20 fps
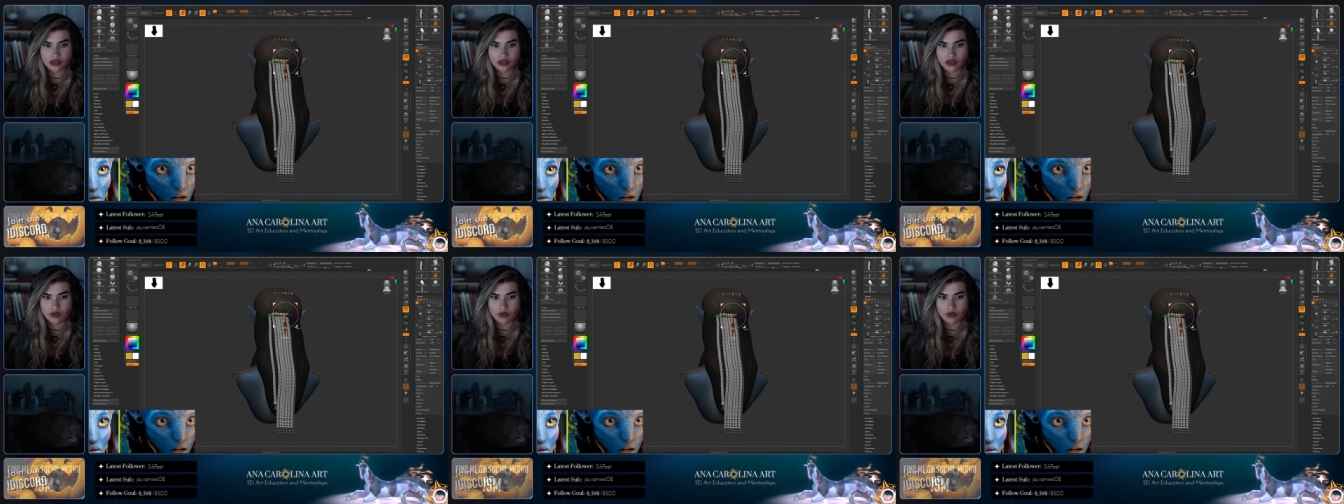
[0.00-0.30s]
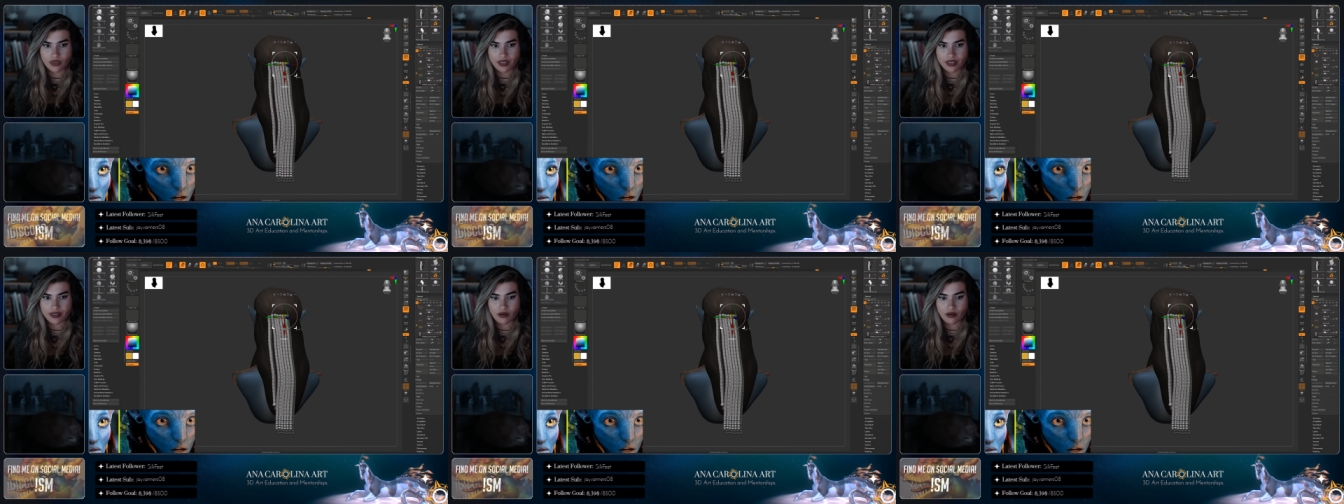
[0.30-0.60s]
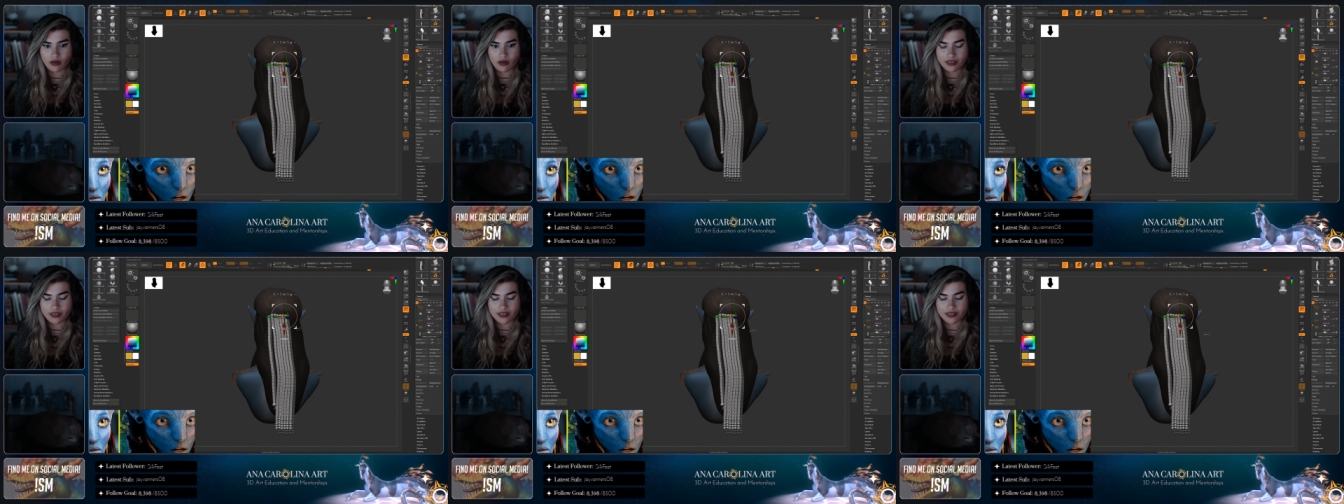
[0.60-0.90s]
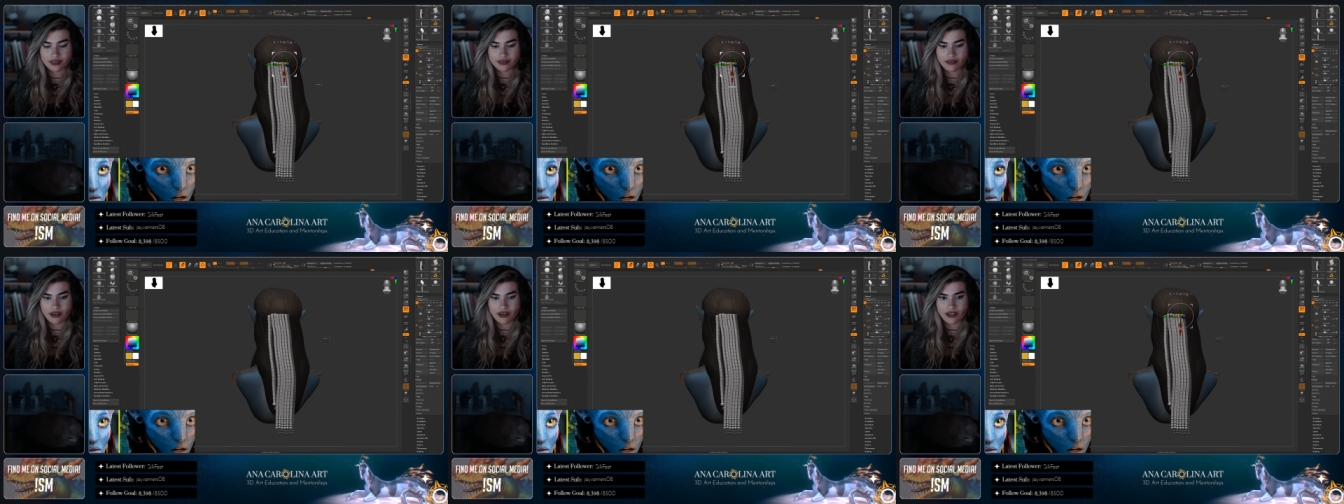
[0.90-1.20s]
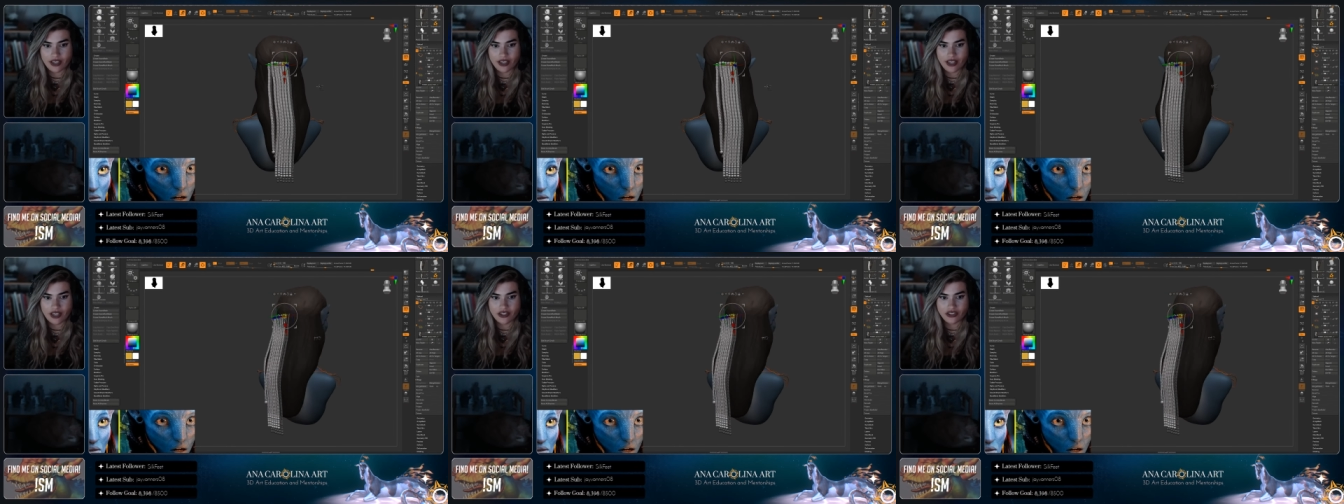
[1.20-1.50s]
do like all these
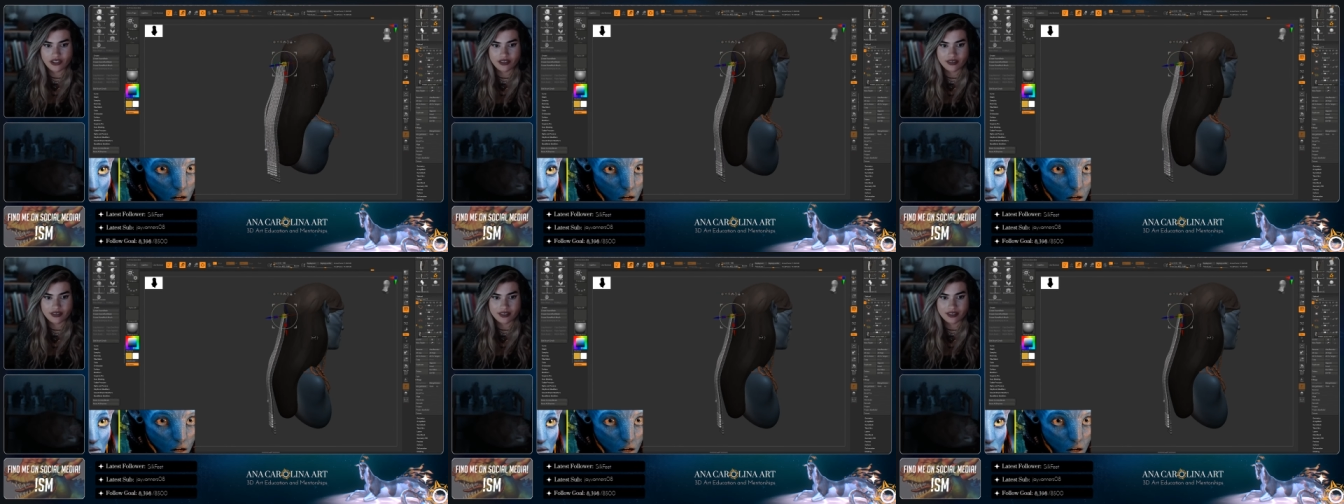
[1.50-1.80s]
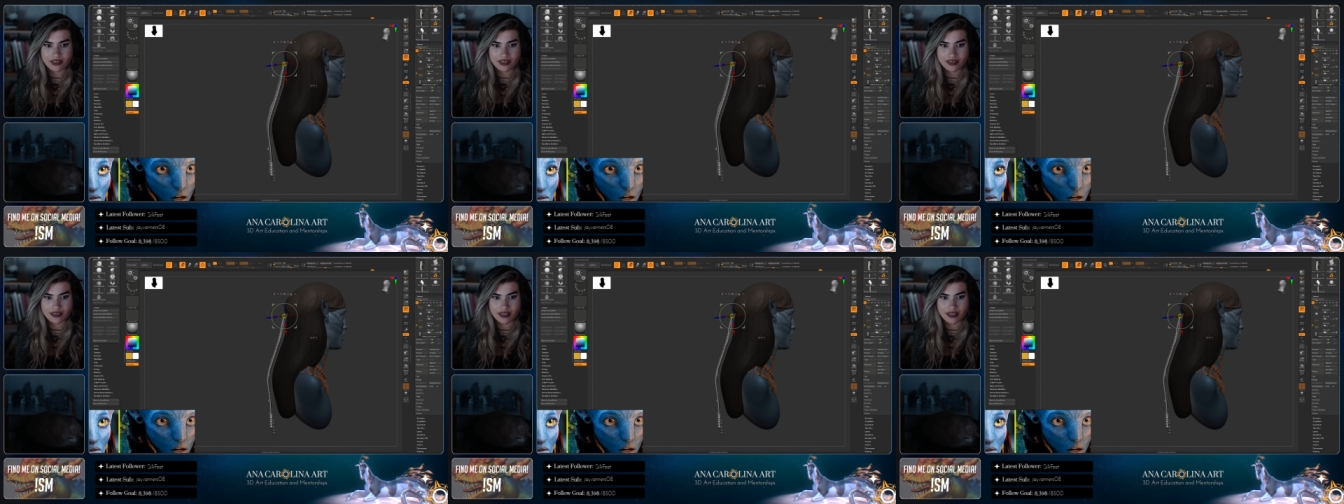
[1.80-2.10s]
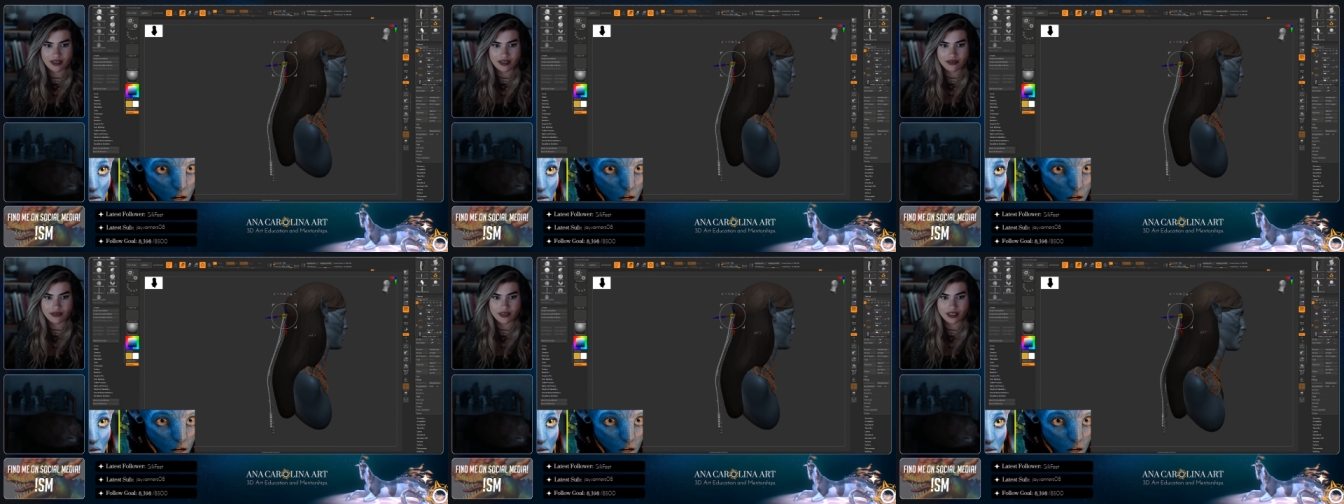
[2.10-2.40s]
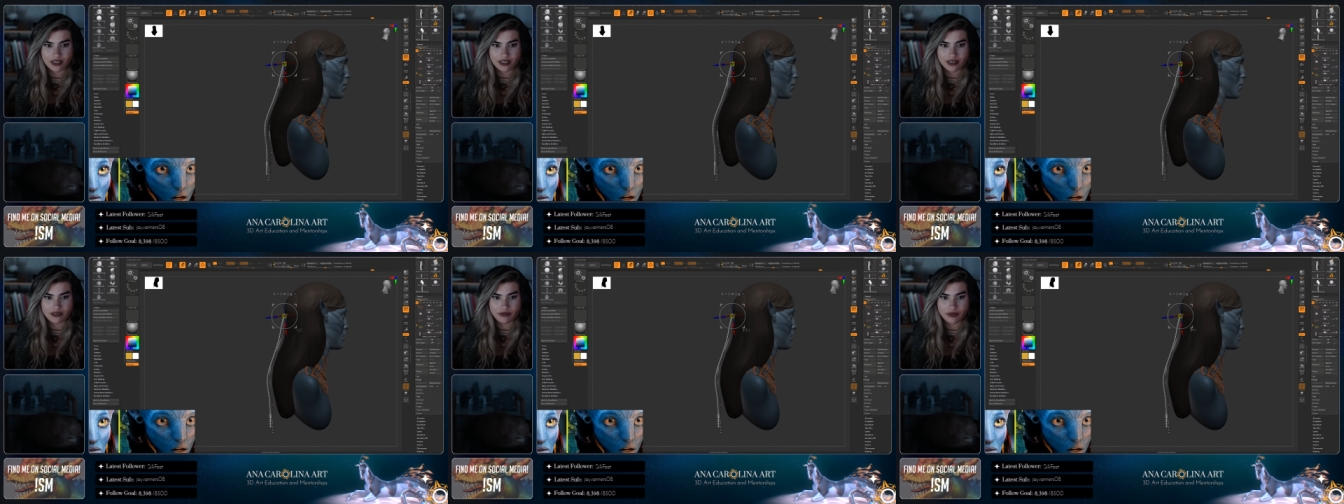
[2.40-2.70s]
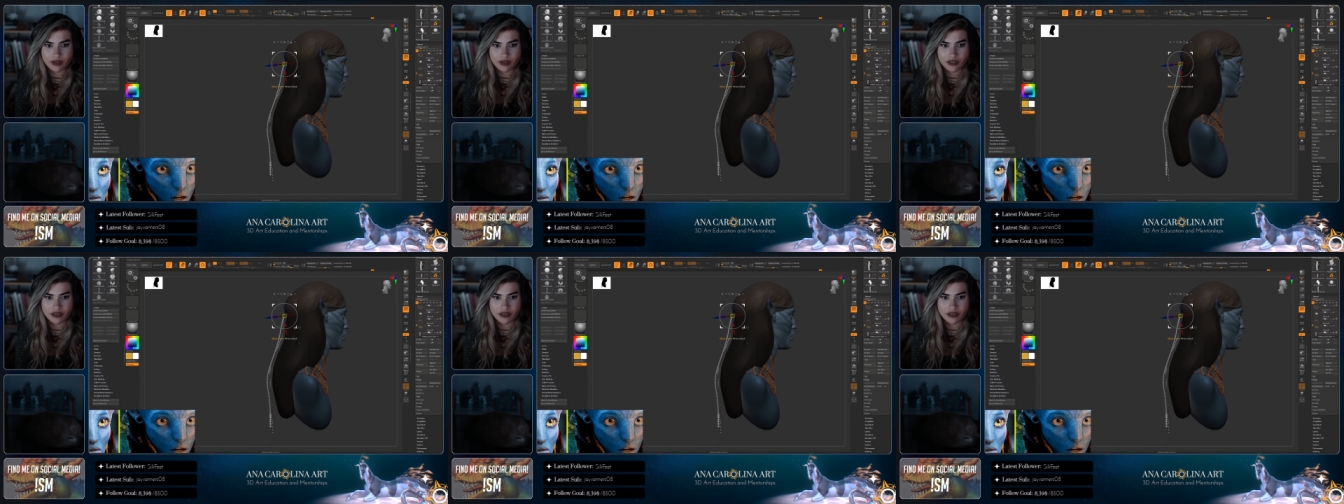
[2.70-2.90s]
variations inside of the curve